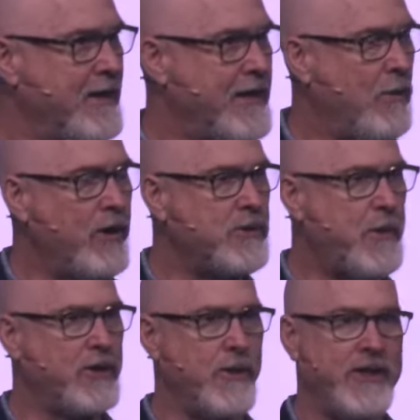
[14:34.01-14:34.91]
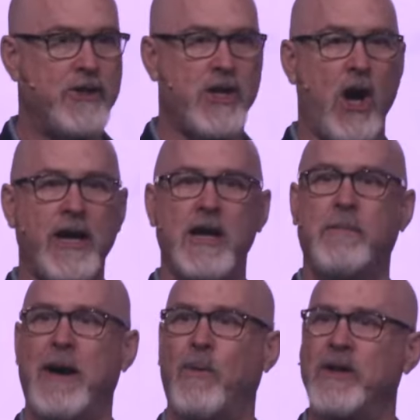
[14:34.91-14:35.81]
Now, what is Paul doing? He's talking
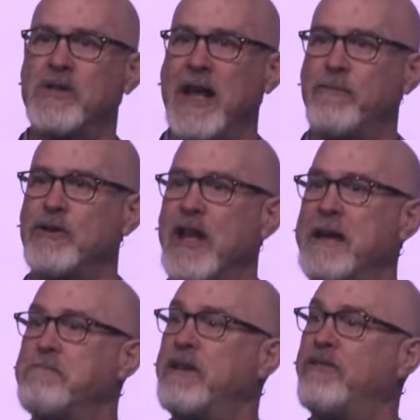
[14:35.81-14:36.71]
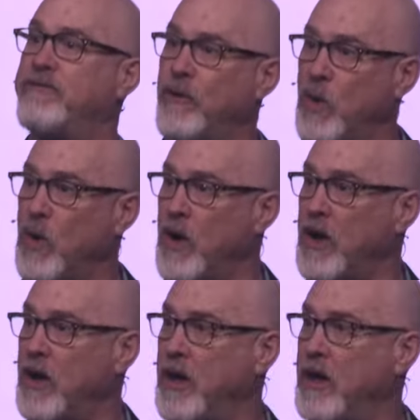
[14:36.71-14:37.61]
about what his life was like
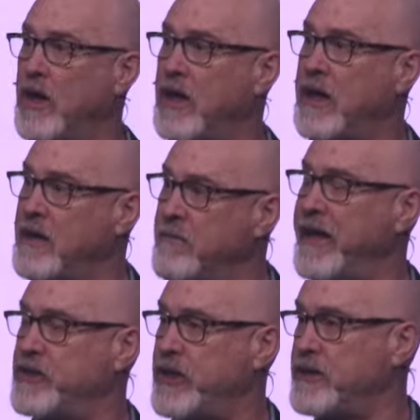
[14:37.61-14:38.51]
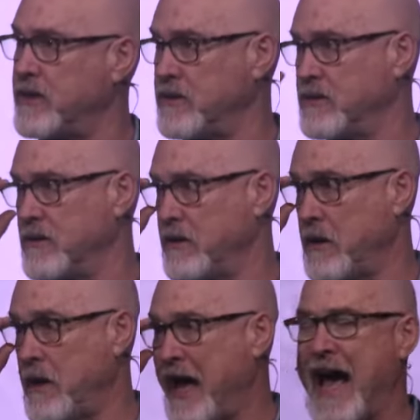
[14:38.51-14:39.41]
before he met Jesus
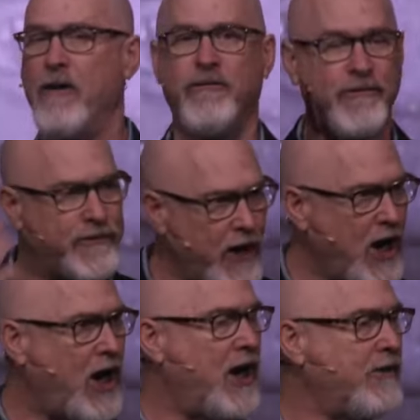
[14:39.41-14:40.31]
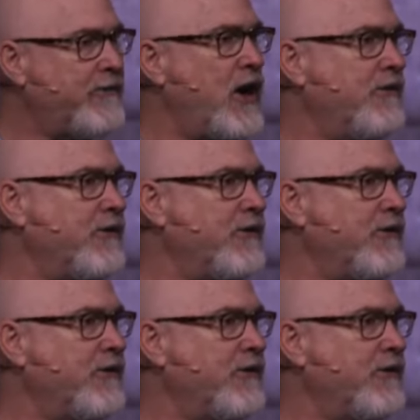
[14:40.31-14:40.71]
how far, far